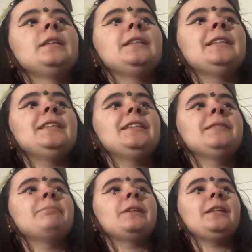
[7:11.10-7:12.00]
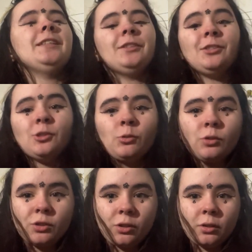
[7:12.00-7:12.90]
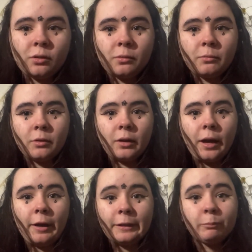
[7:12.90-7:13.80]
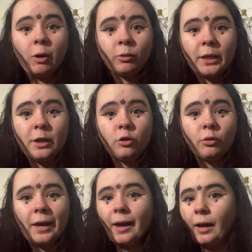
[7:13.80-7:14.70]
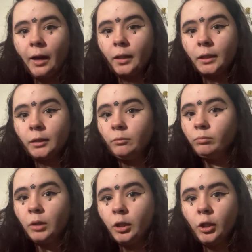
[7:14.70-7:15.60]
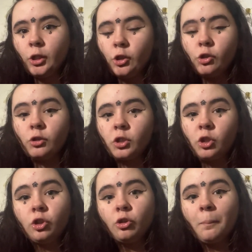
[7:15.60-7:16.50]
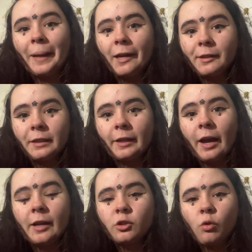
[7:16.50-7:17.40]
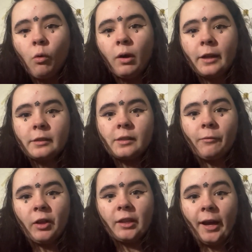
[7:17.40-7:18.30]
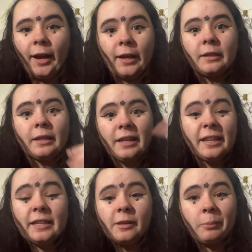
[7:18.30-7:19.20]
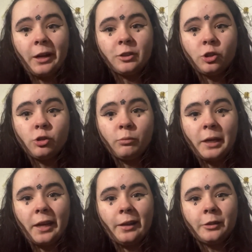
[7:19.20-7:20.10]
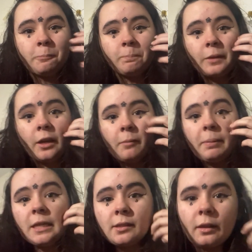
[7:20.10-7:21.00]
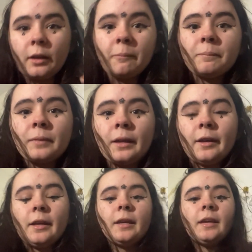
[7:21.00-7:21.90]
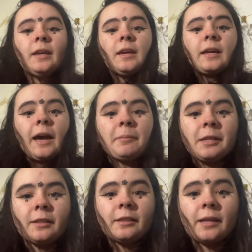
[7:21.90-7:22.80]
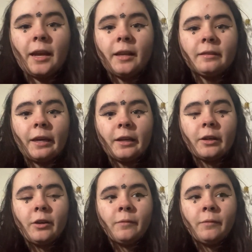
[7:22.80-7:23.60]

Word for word: he he used well he knew that i used to do band in high school and stuff like that and he did band too and basically he kept on saying like